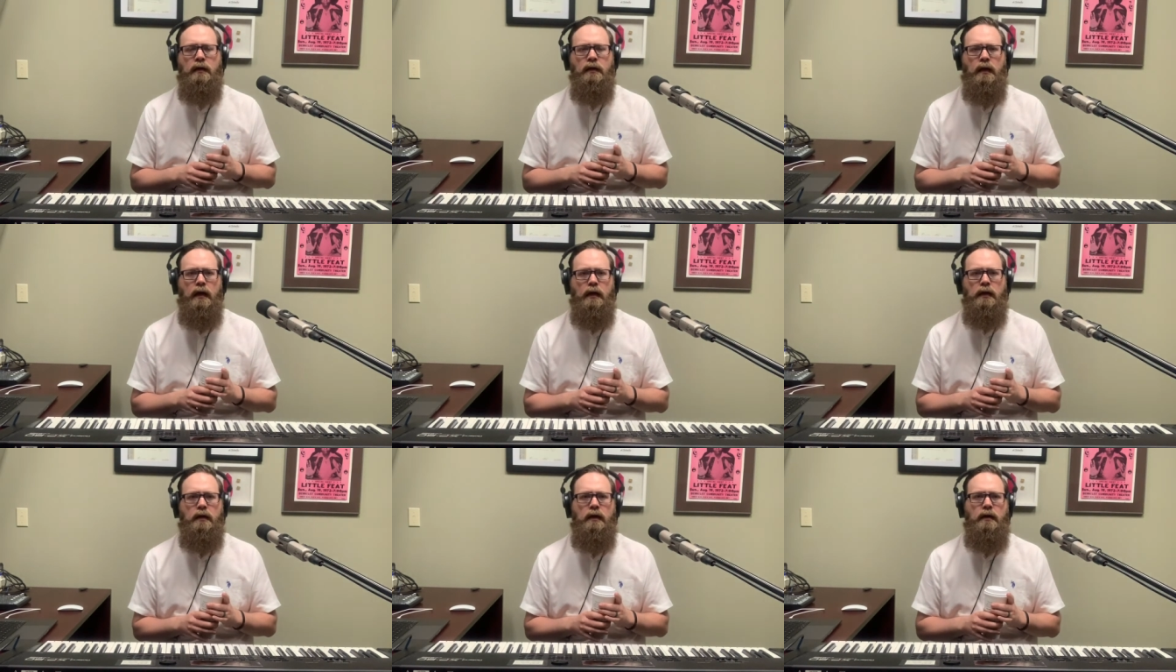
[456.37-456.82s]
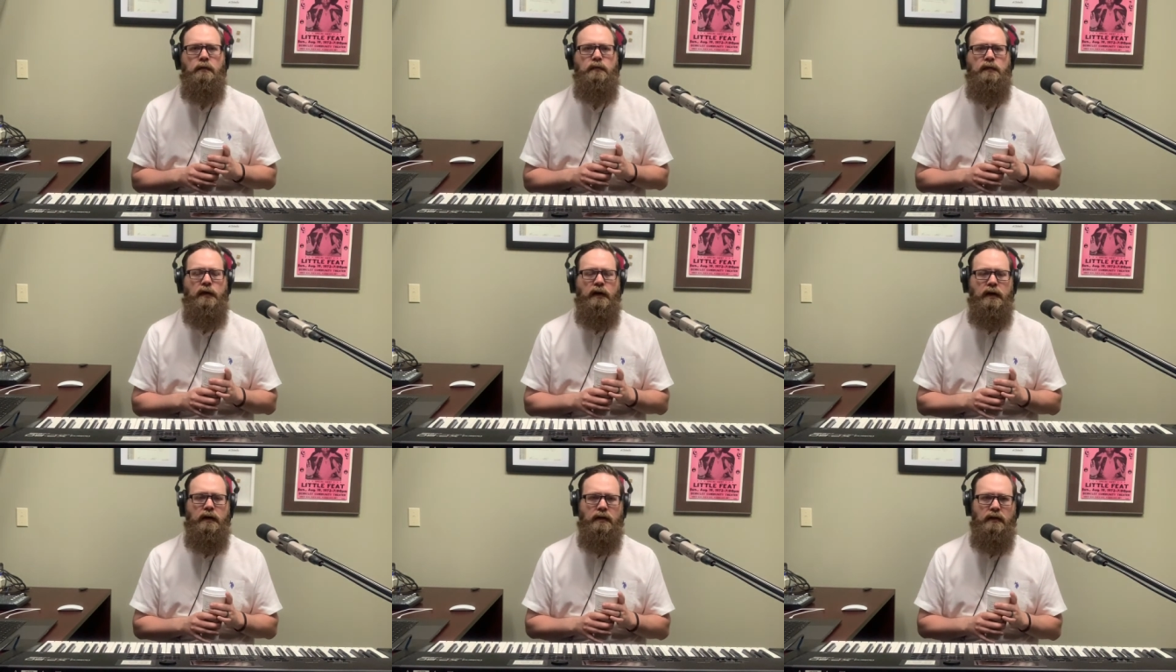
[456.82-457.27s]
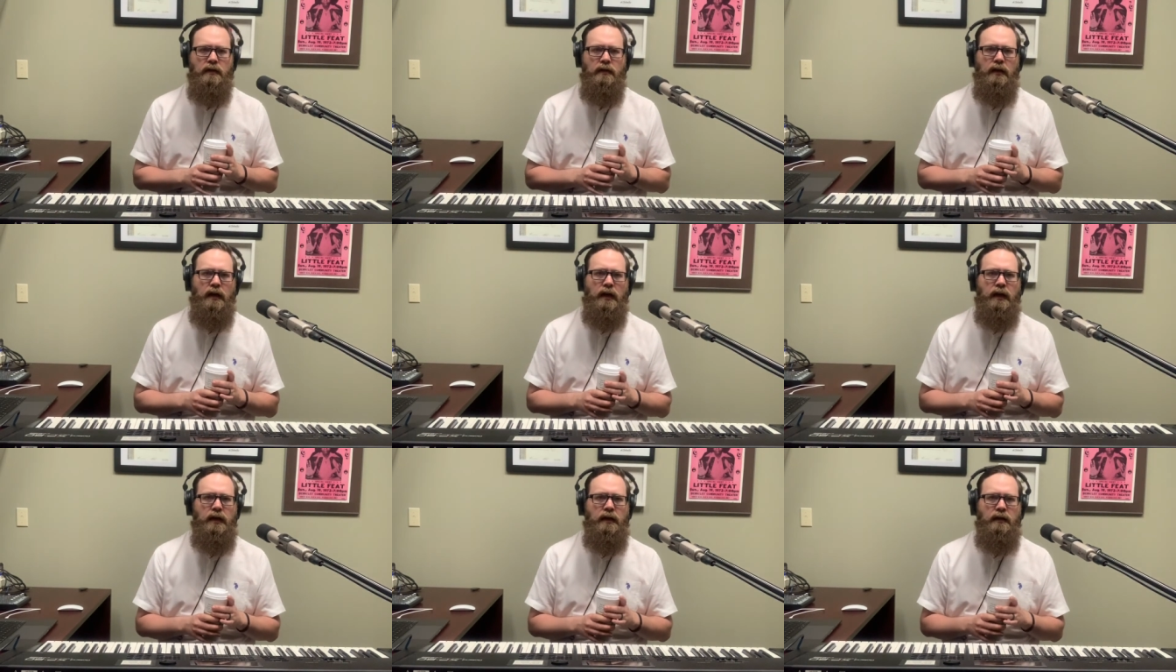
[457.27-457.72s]
I pray to the
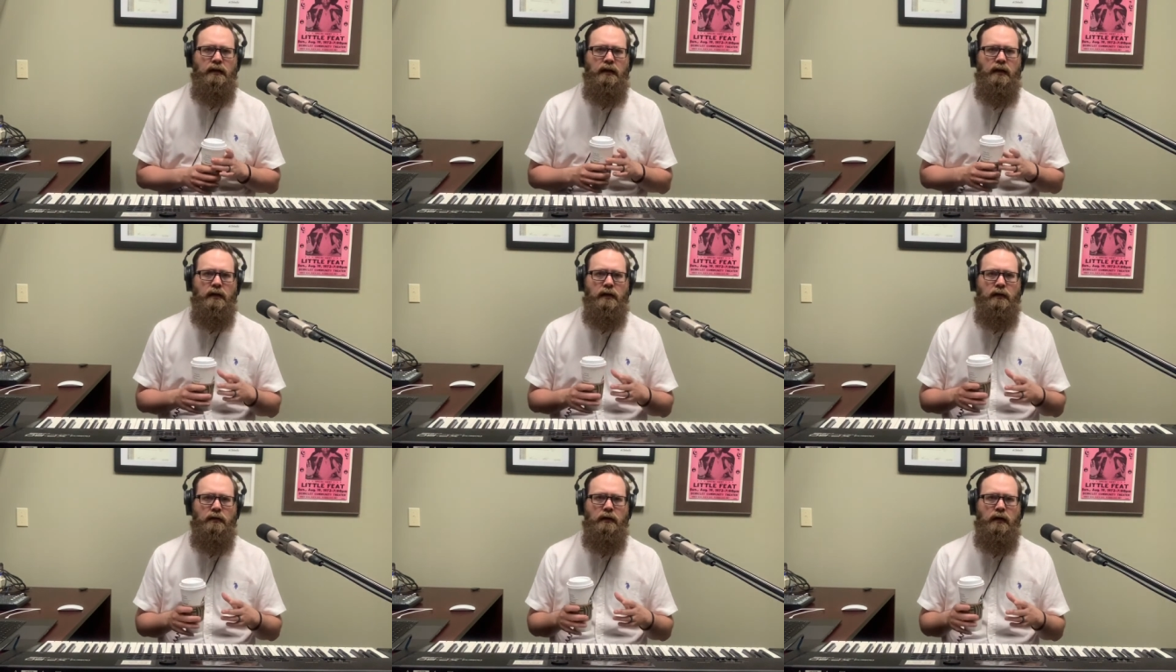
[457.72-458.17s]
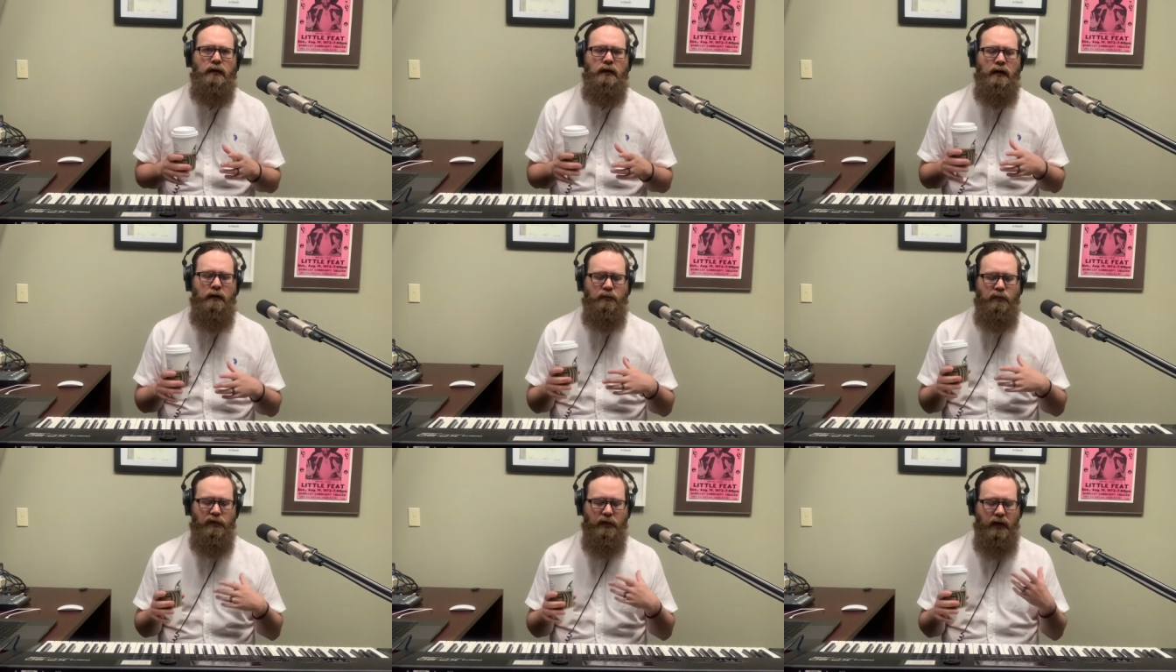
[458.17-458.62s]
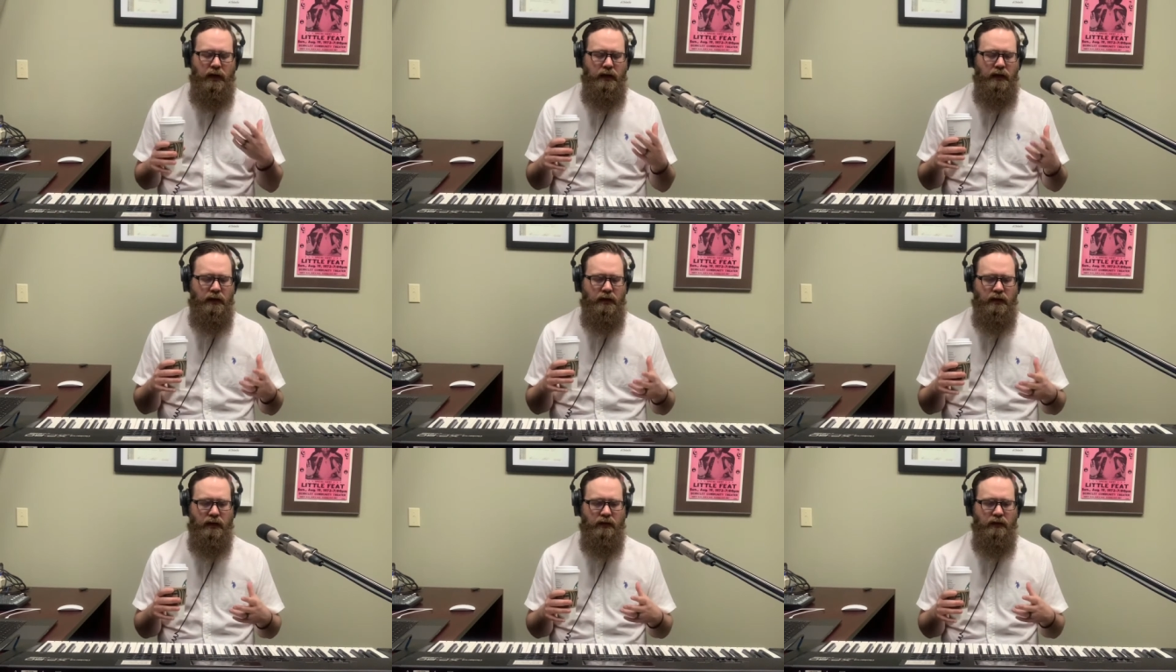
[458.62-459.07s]
light, and I pray
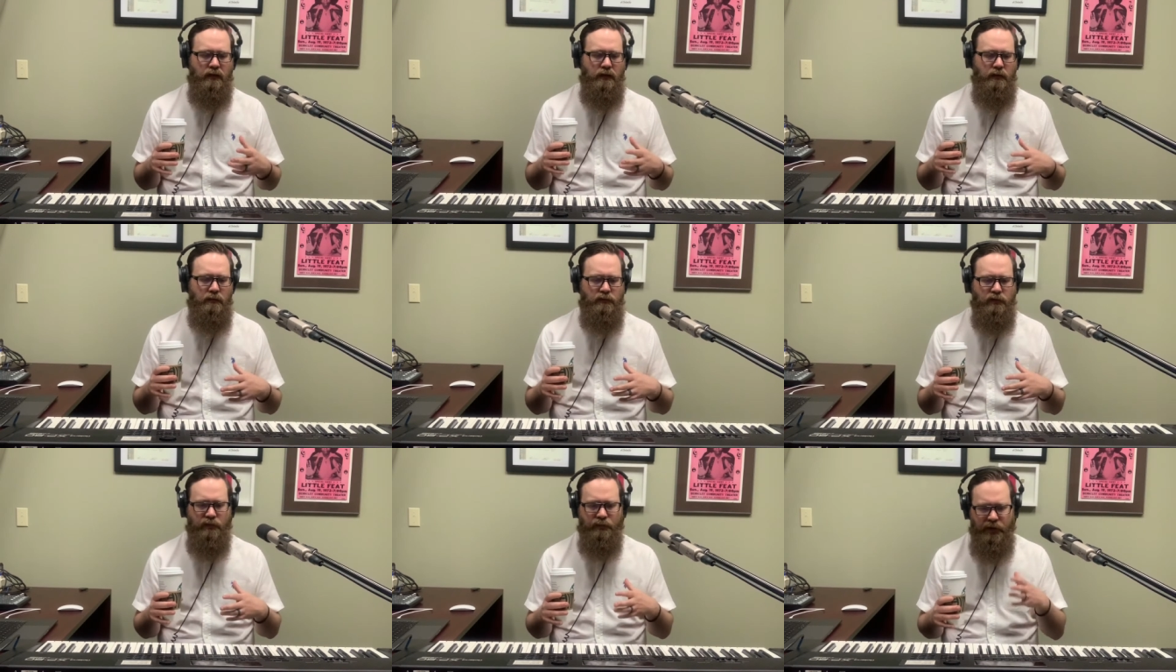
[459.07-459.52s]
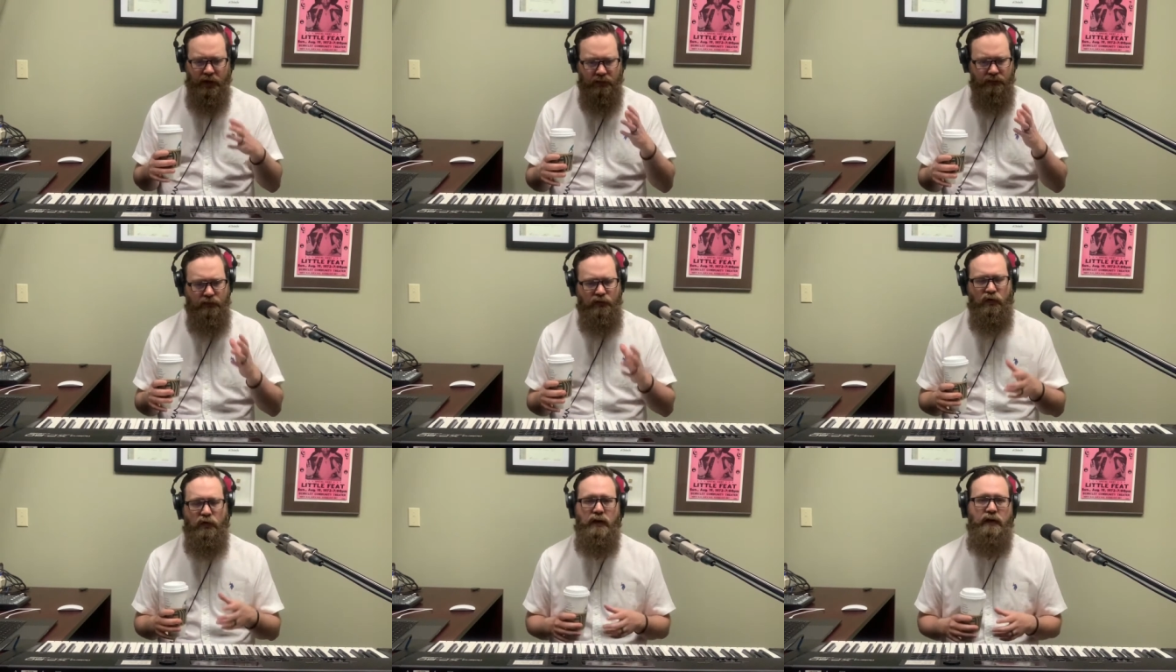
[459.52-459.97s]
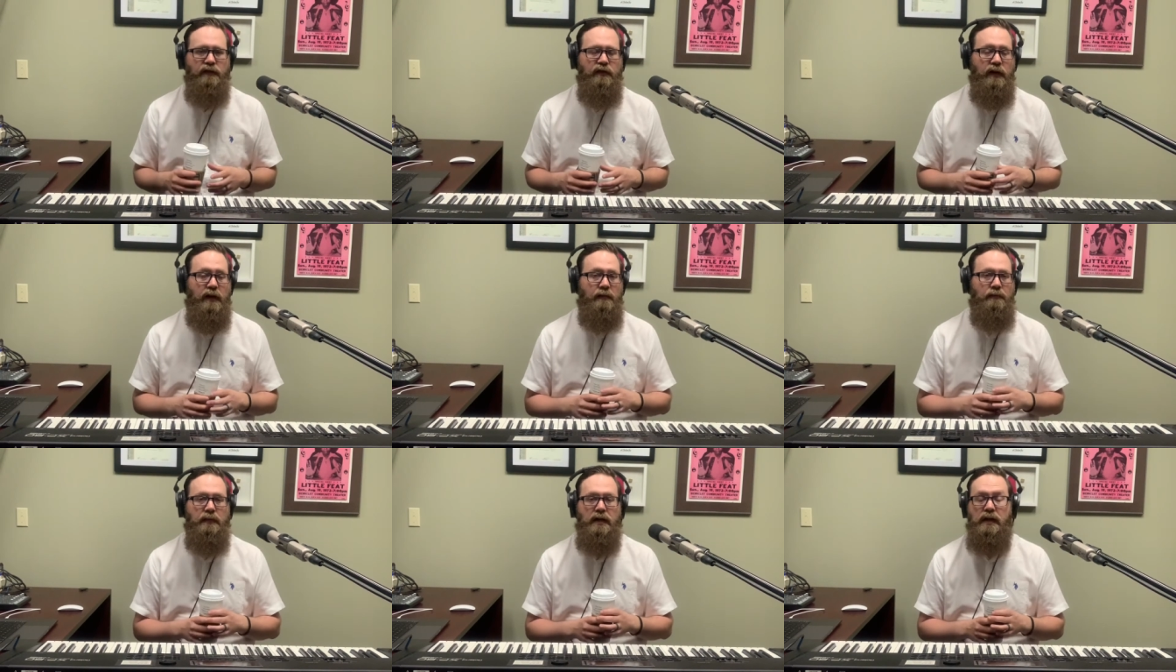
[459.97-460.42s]
and listen for about
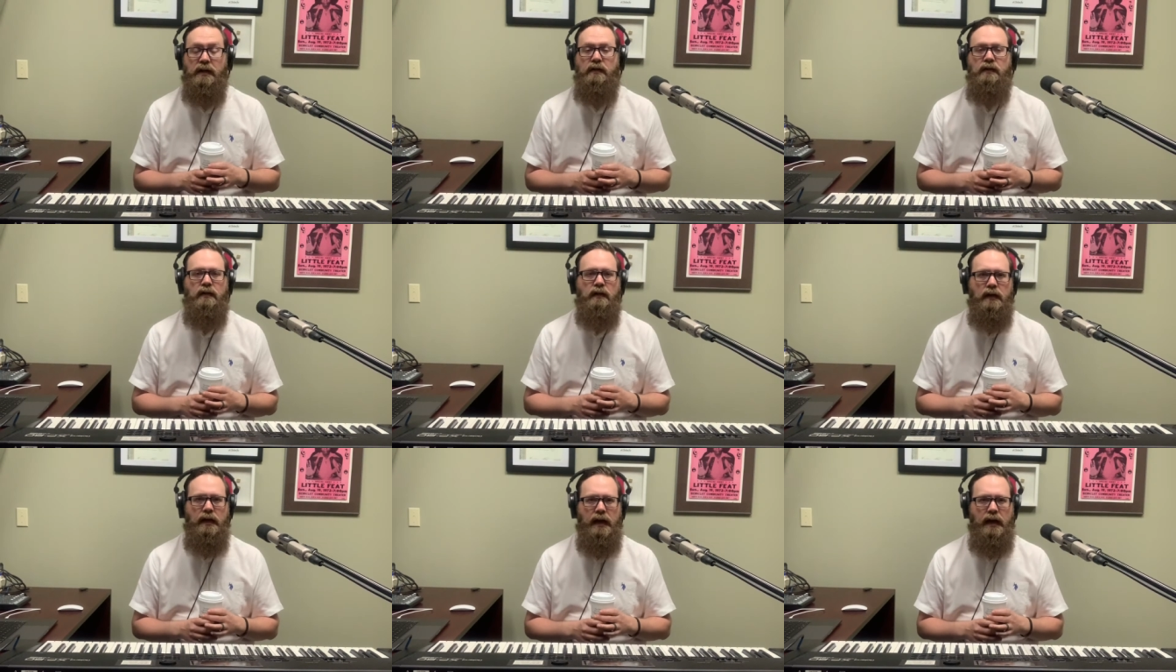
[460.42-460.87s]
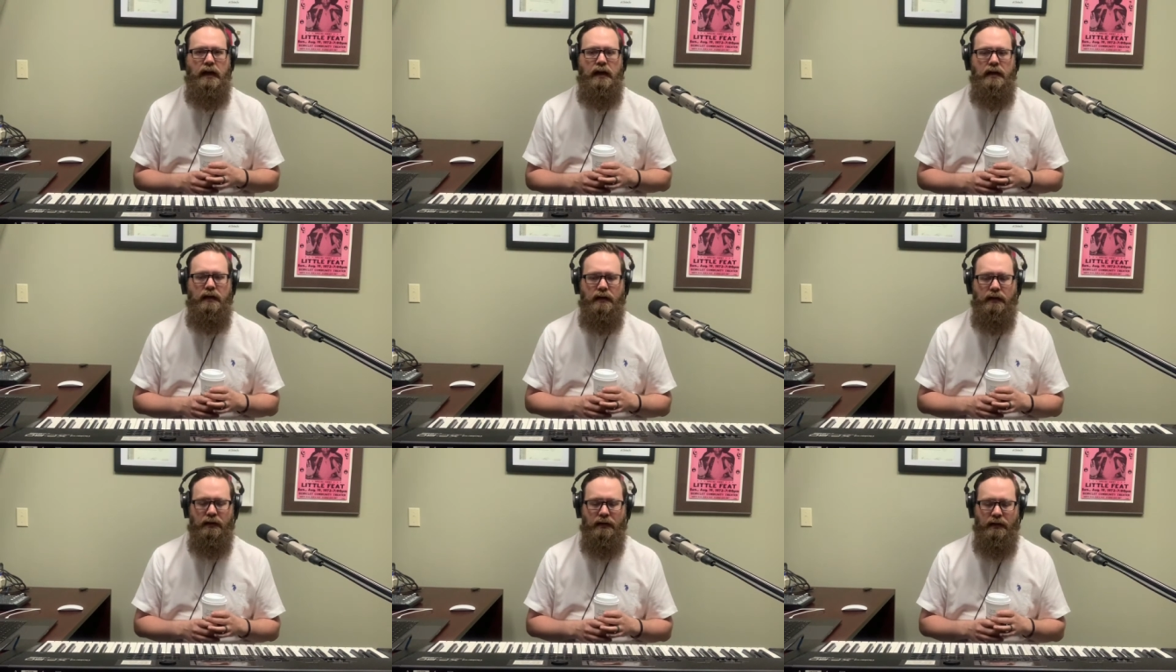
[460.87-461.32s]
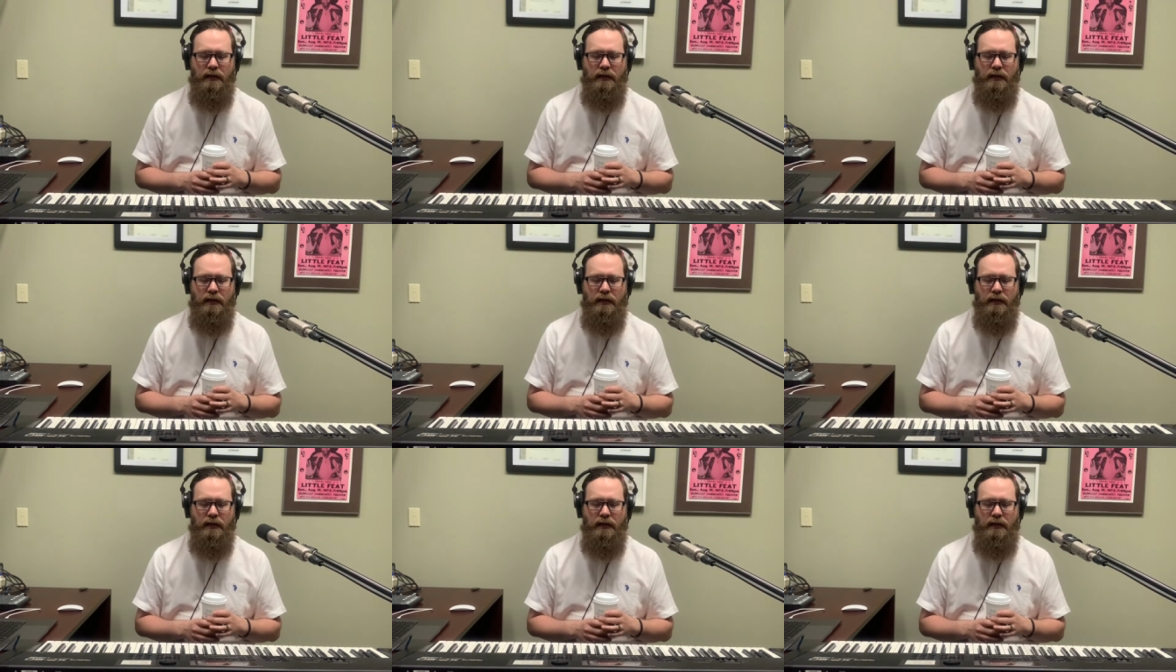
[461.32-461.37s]
45 minutes a day.